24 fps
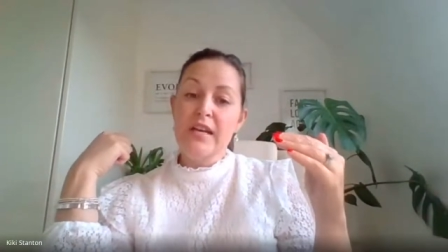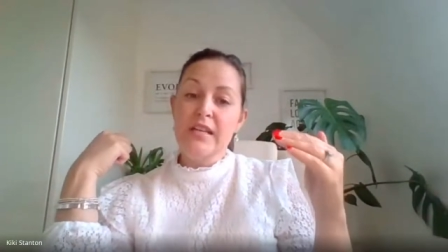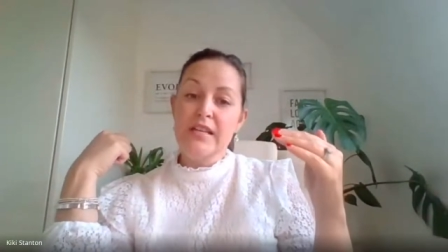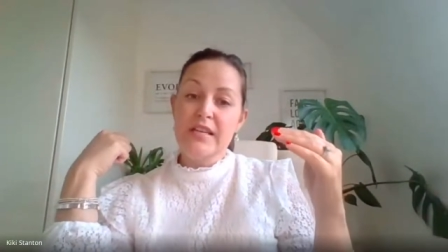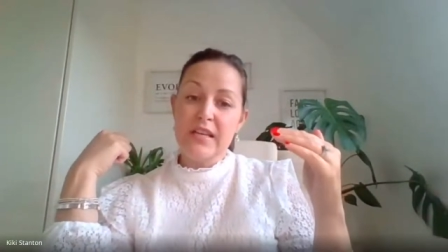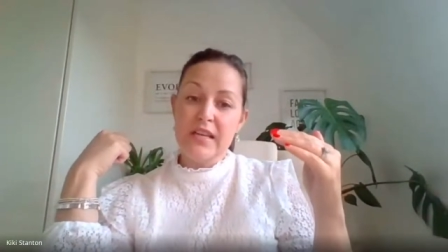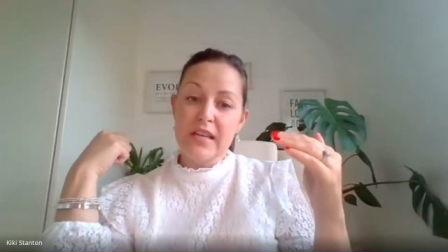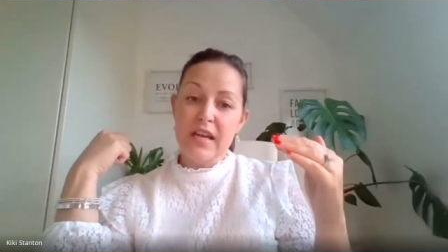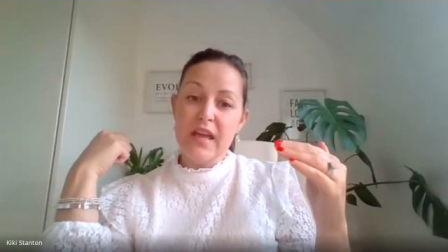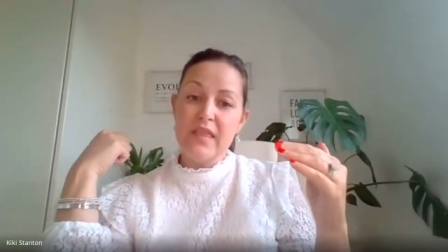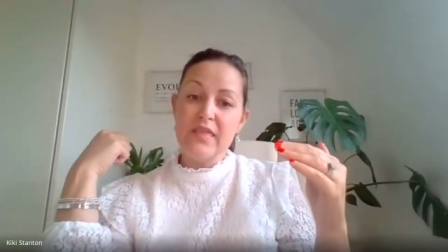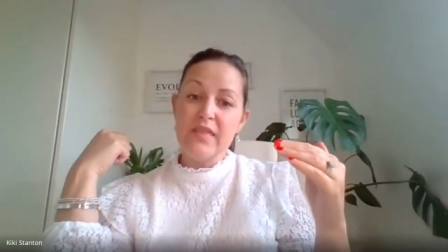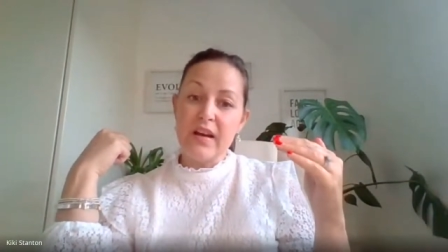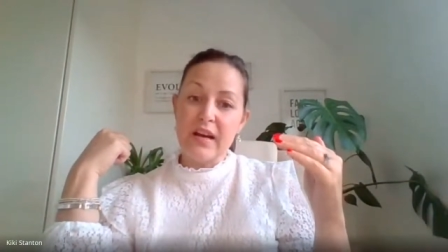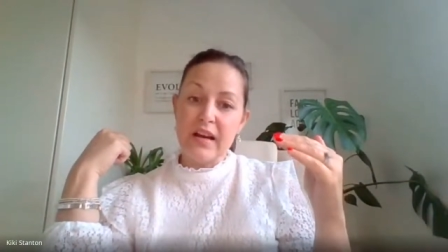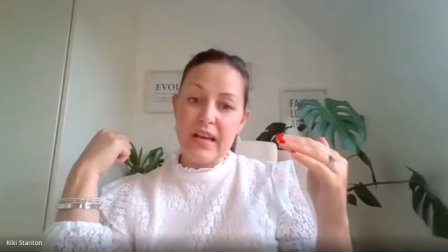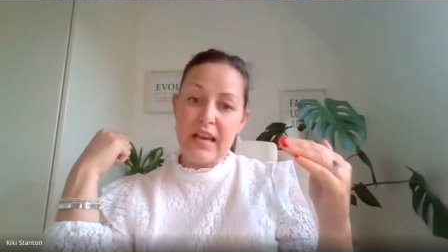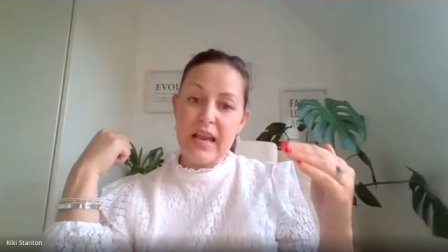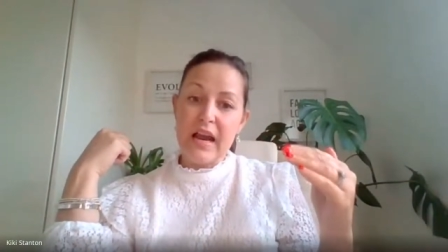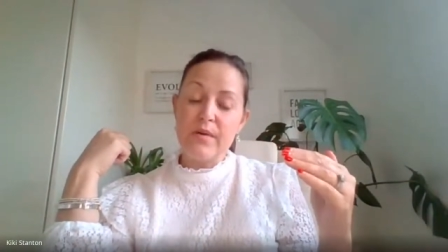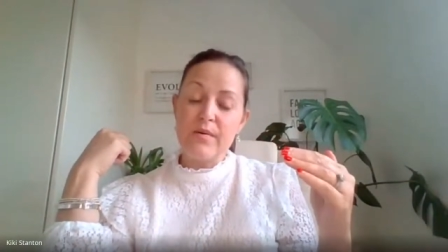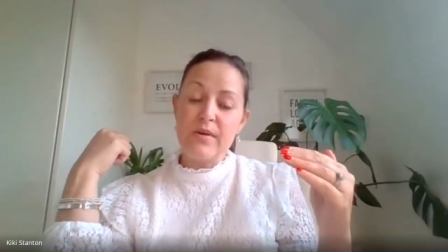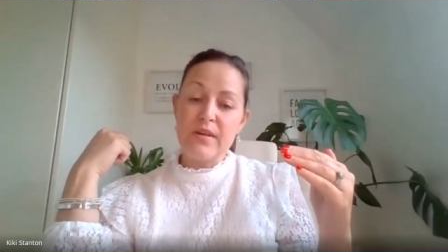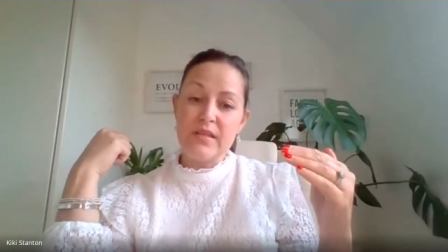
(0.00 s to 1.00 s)
to get the
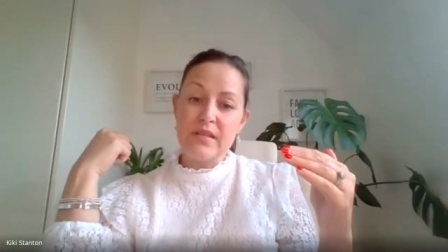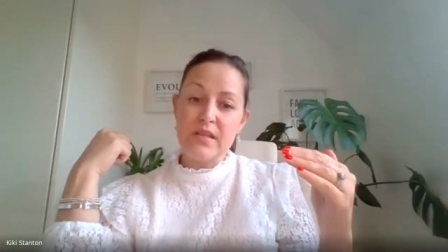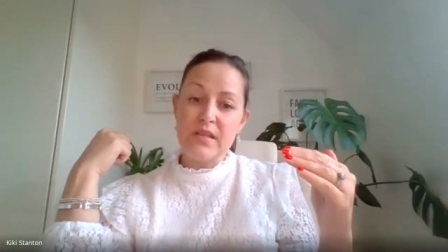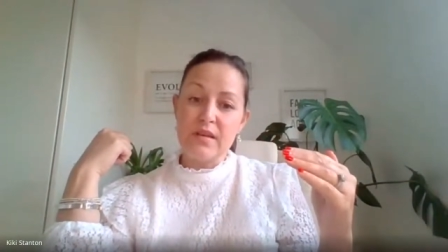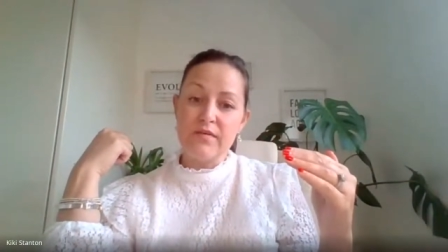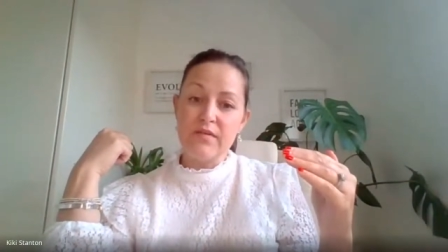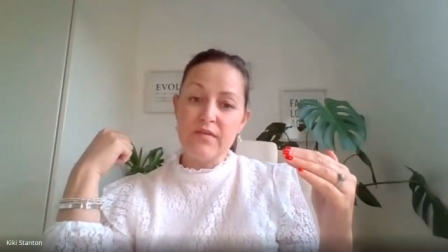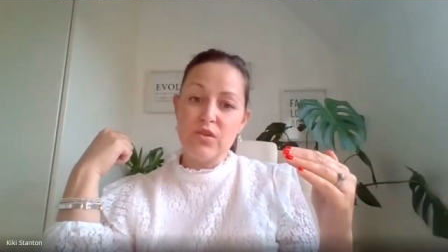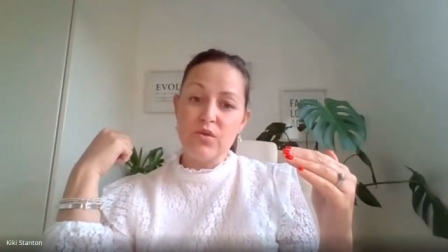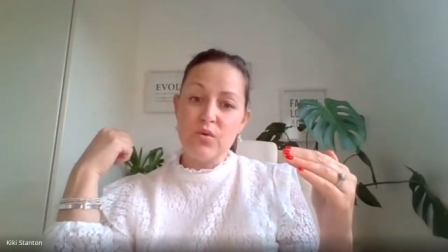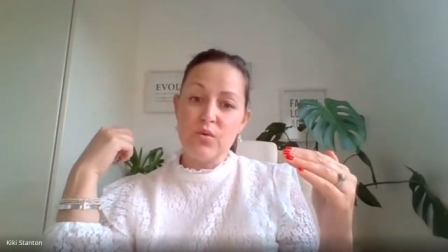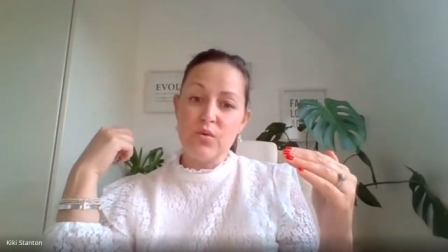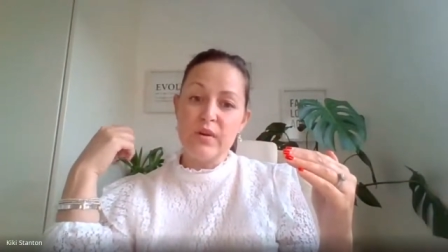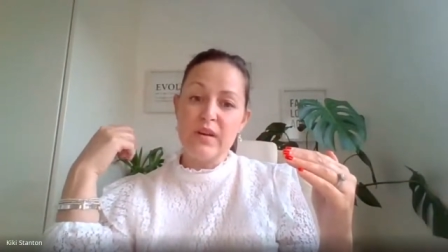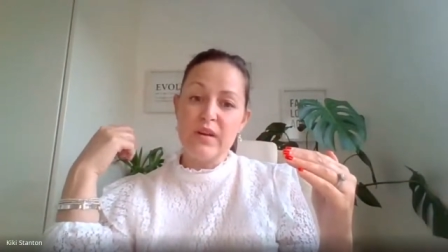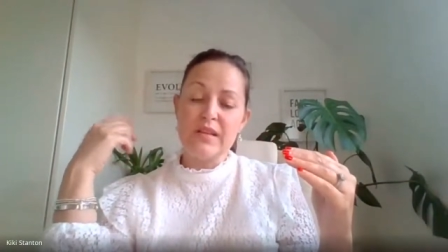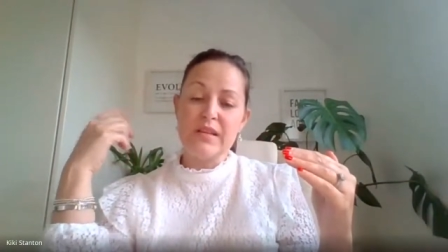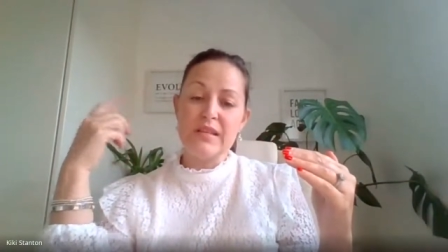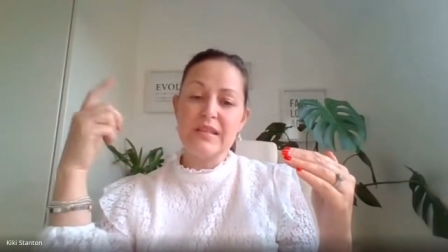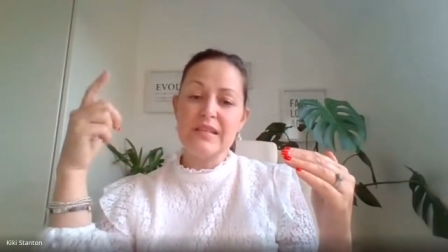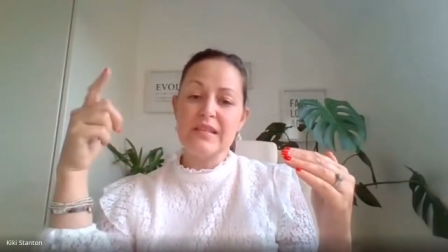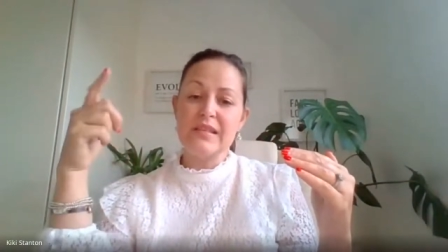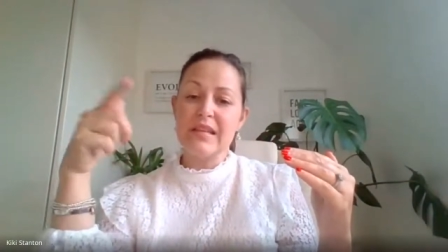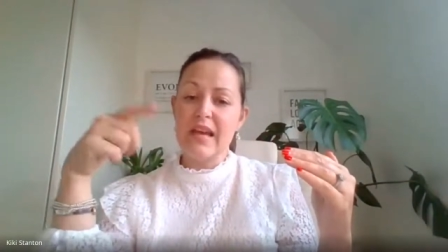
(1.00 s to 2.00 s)
clarity of thought in
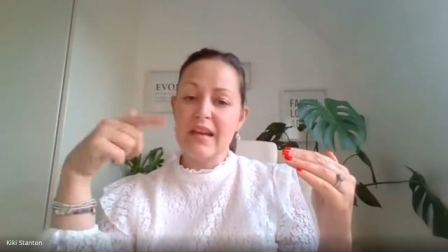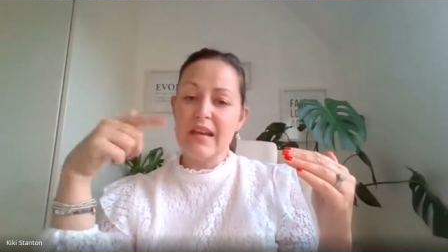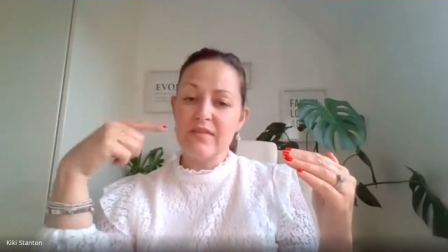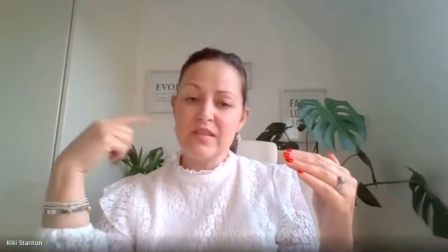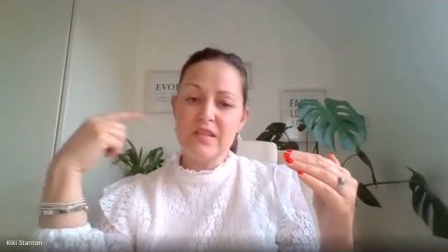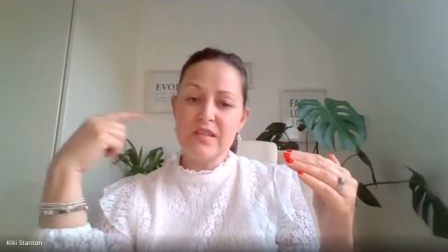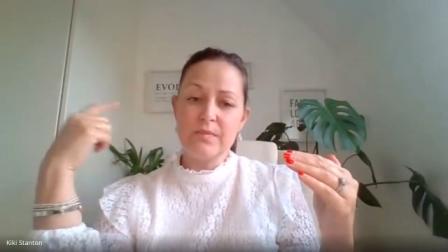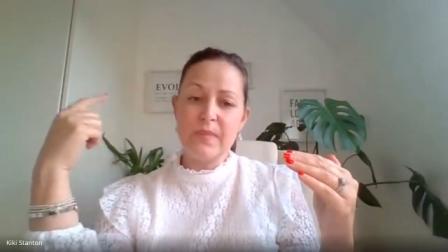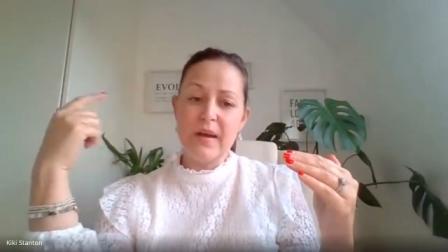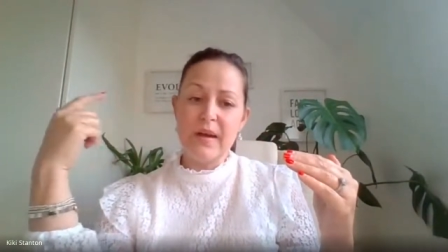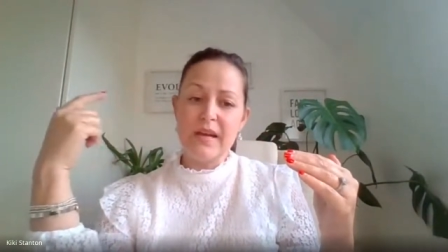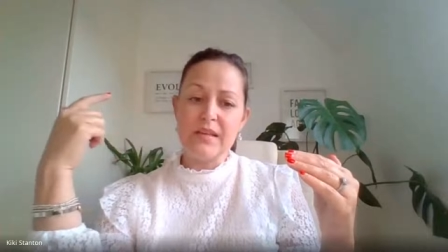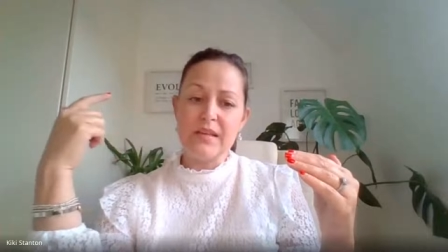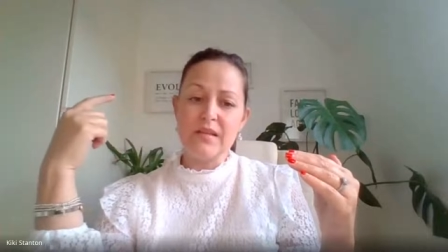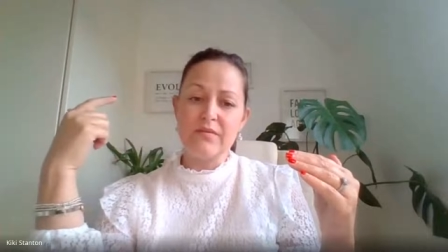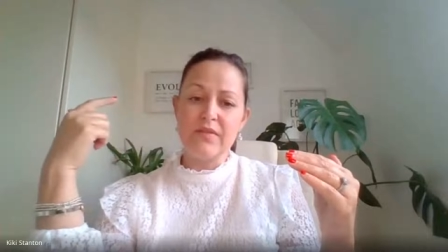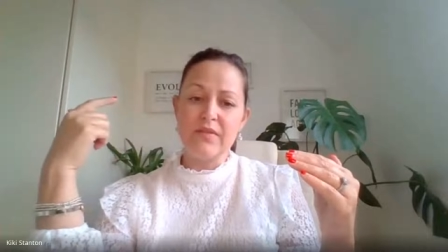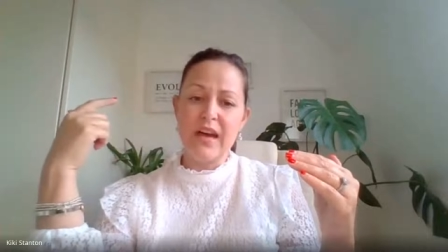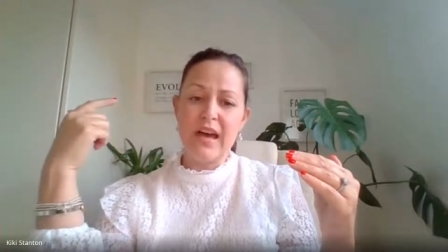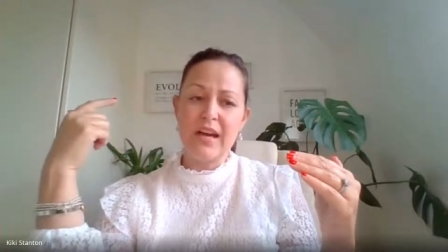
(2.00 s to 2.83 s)
a safe space of